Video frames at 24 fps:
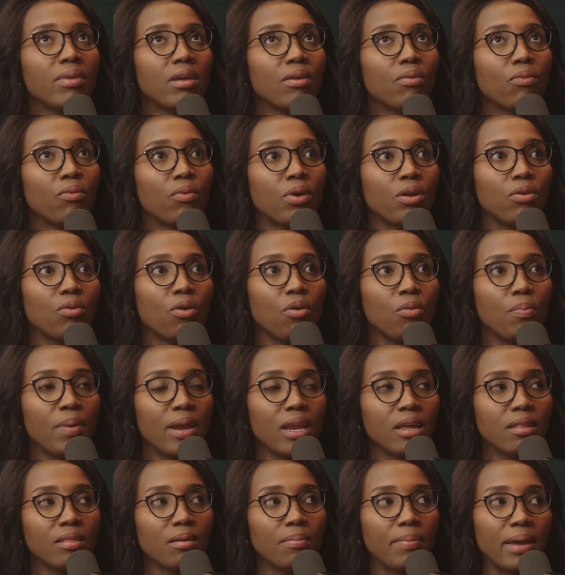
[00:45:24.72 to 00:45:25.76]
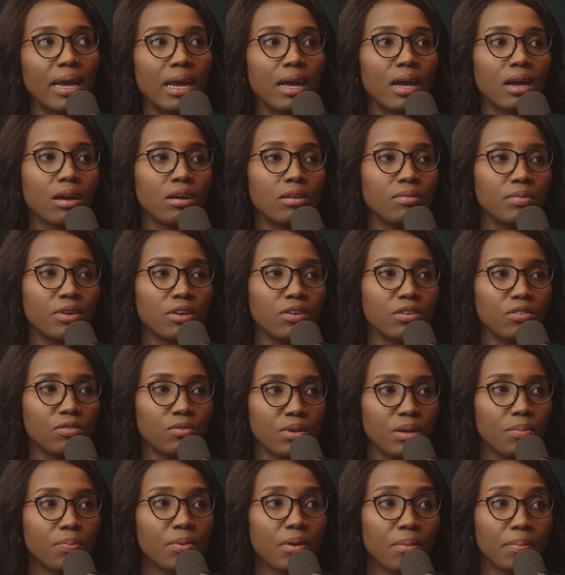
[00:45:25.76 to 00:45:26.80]
when opening the bank account, because
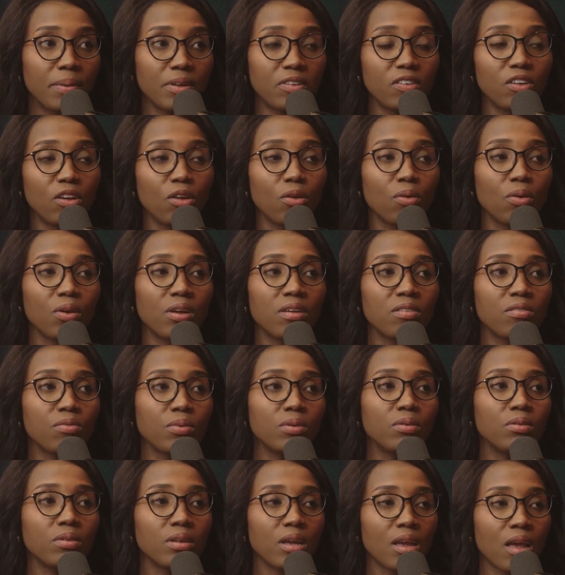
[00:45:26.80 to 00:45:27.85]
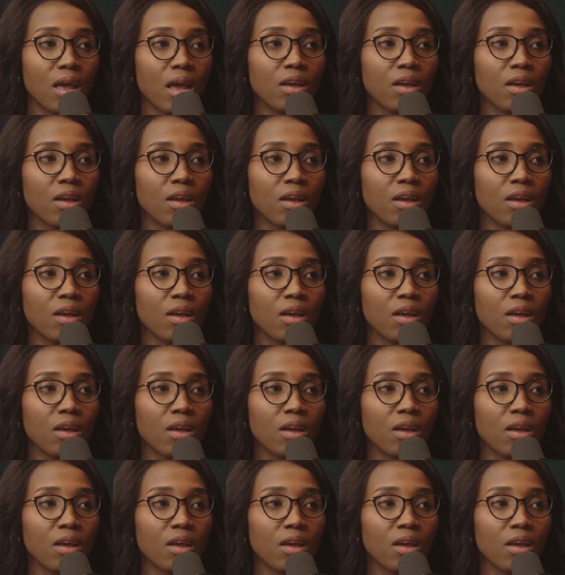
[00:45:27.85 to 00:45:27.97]
we property lawyers will